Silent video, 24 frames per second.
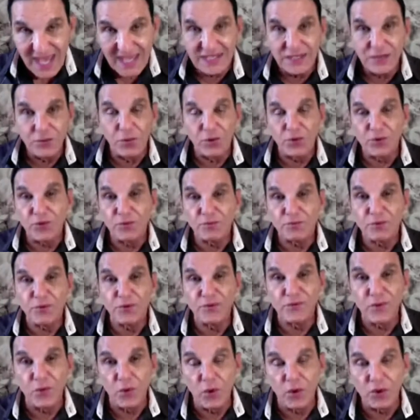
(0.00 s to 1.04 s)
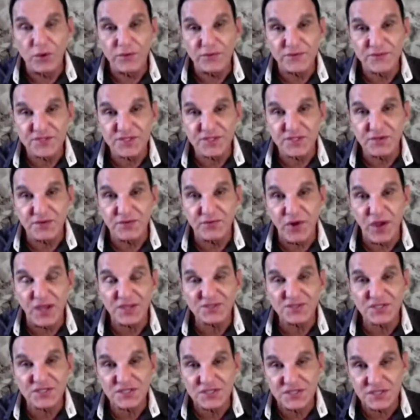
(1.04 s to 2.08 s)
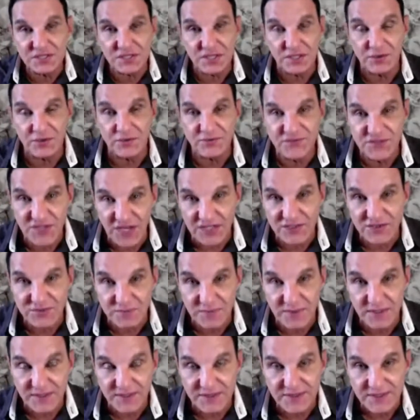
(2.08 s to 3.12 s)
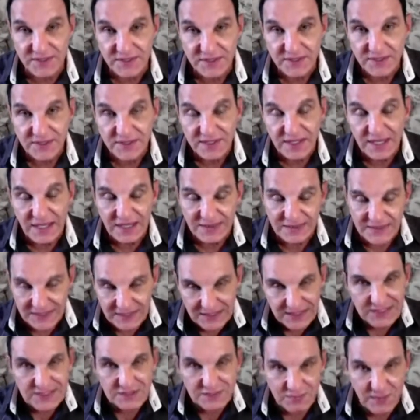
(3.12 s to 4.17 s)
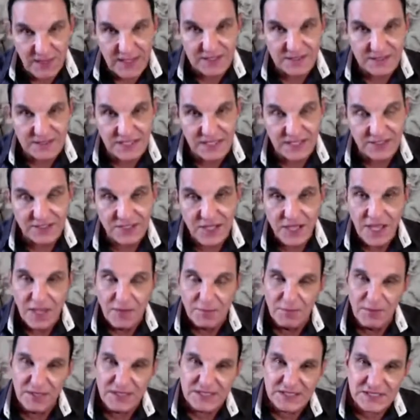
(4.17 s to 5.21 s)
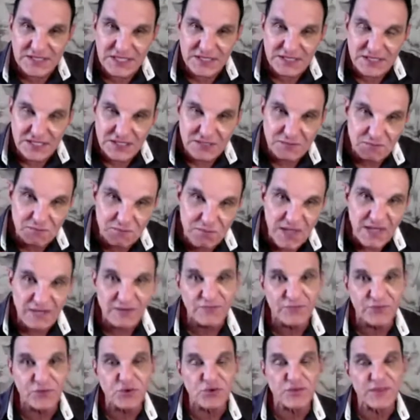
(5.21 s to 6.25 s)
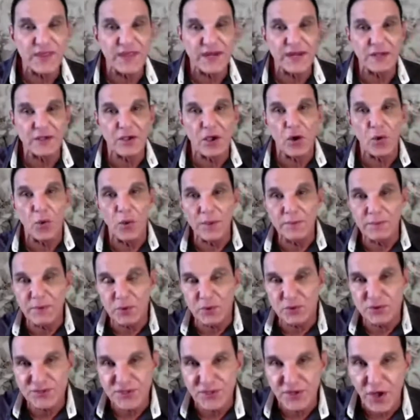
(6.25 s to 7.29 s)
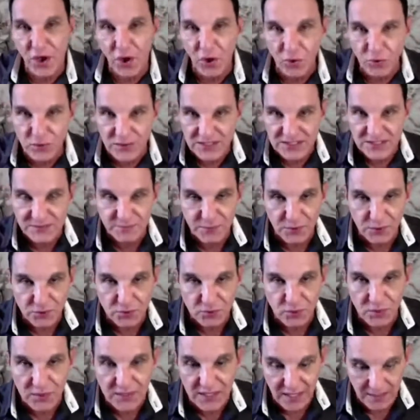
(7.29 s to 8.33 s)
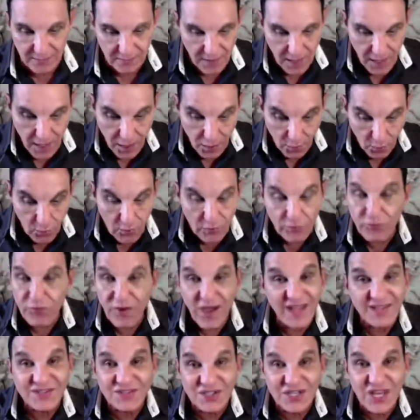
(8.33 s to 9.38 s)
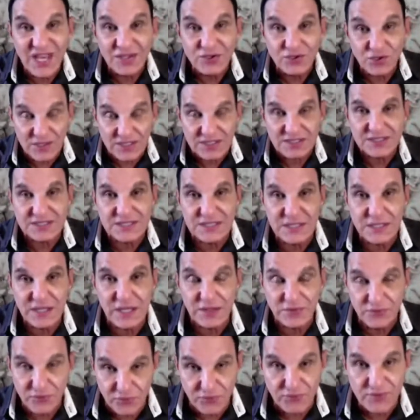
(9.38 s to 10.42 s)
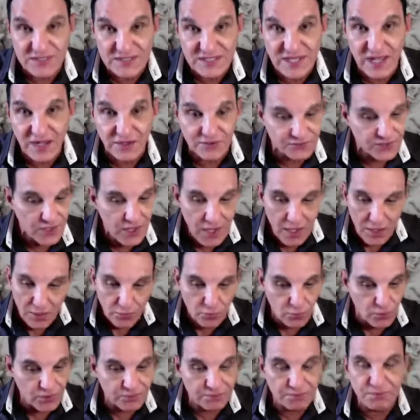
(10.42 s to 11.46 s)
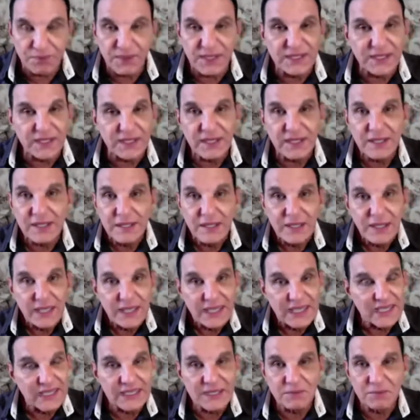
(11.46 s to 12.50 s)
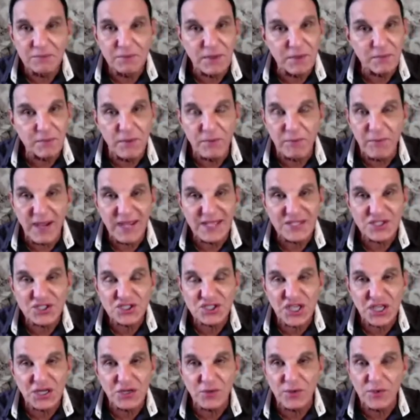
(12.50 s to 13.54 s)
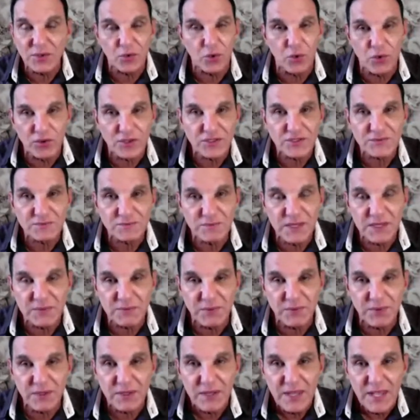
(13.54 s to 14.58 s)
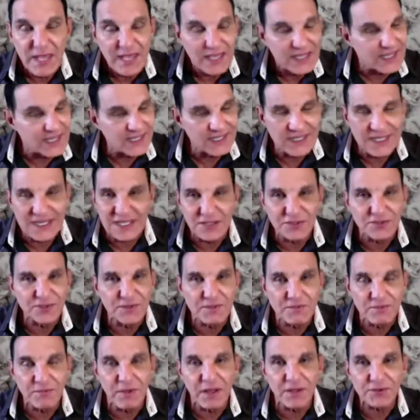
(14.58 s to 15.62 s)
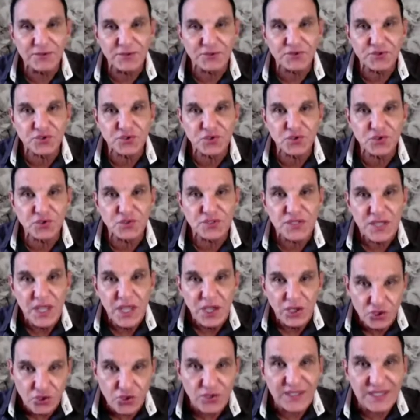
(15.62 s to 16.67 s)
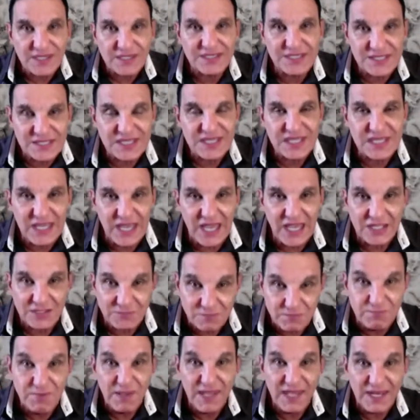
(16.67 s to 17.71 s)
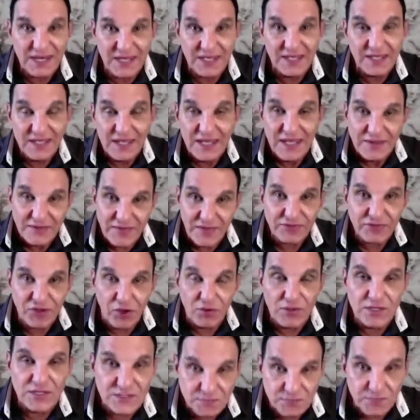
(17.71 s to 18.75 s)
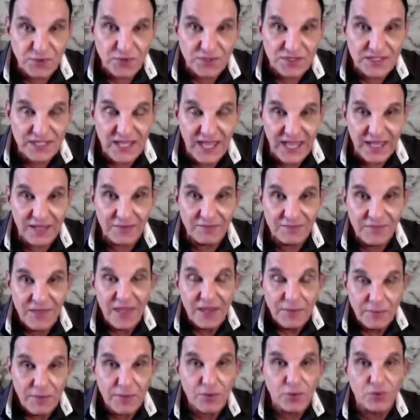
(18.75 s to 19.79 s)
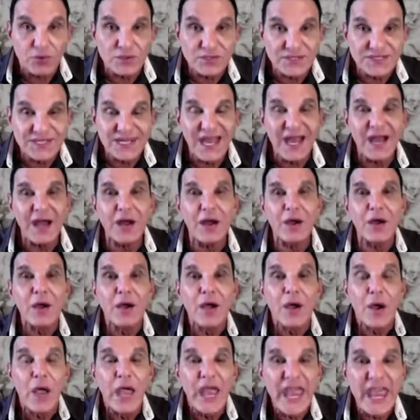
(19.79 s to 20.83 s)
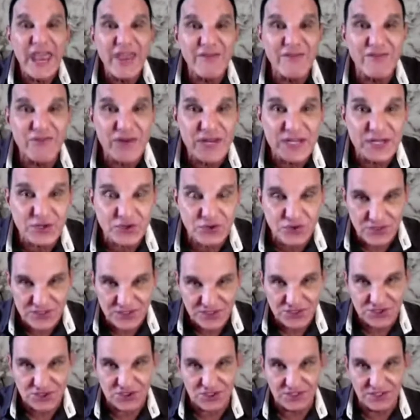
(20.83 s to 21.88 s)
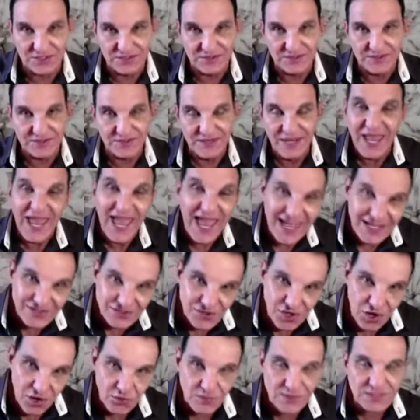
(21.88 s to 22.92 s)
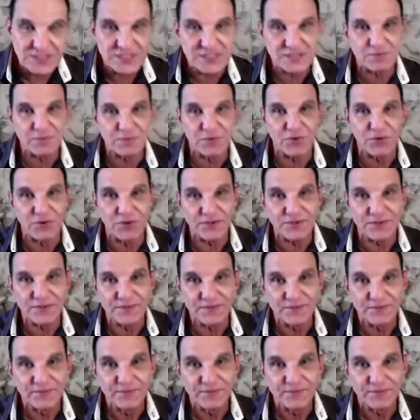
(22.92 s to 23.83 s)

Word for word: And he will reprove the world of sin, of righteousness, and of judgment. And then he explains that. But he says it's better for you that I go away because the Holy Spirit will come. Well, right, yeah, you can see the result with Peter healing people by shadow and all those people getting healed in multitudes, you can see it's better that the Holy Spirit came because now every Christian has the Holy Spirit,